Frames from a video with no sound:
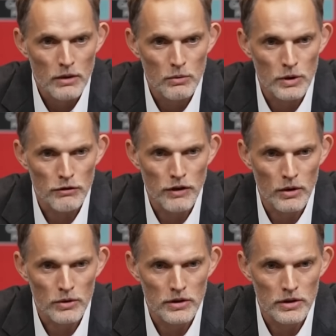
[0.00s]
we
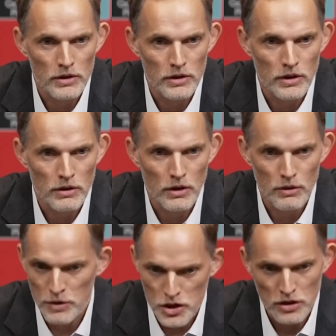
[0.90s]
found uh, a, a,
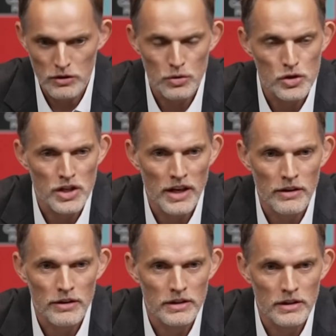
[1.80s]
vision to
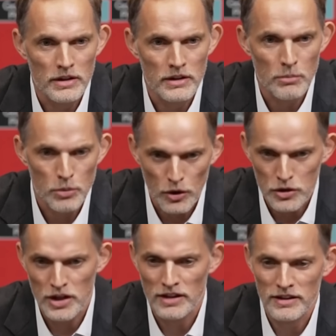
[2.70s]
share and, and, a
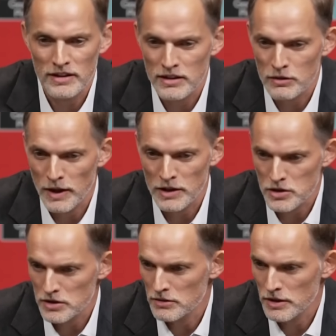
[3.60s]
project and an
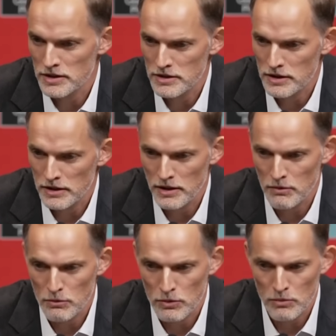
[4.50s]
adventure that that
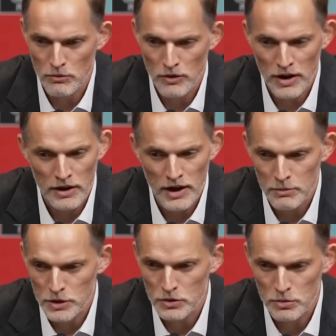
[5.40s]
I'm, I'm very
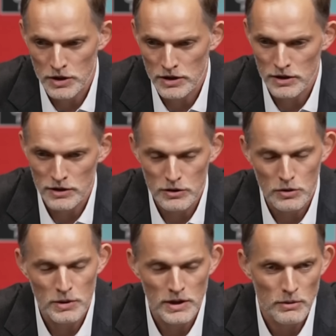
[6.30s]
happy to be to
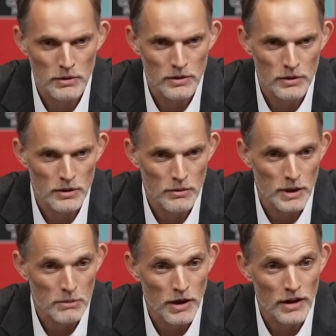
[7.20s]
be a, a,
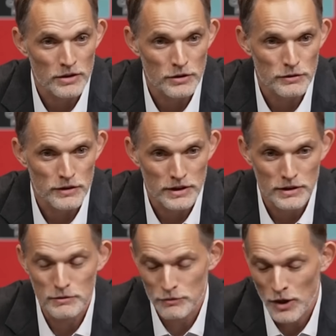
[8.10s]
big part of.
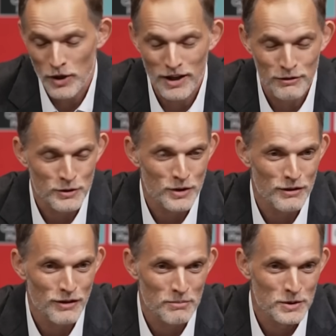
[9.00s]
And now I have to
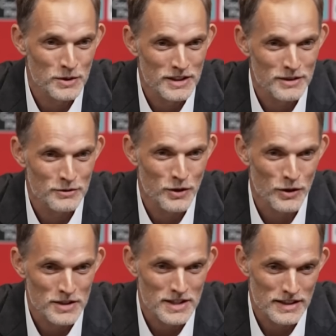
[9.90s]
live up to it, of
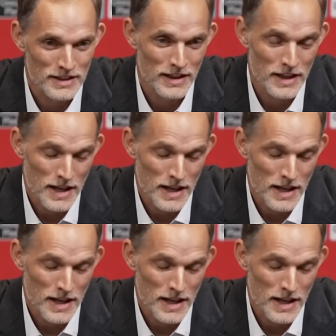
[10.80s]
course, and.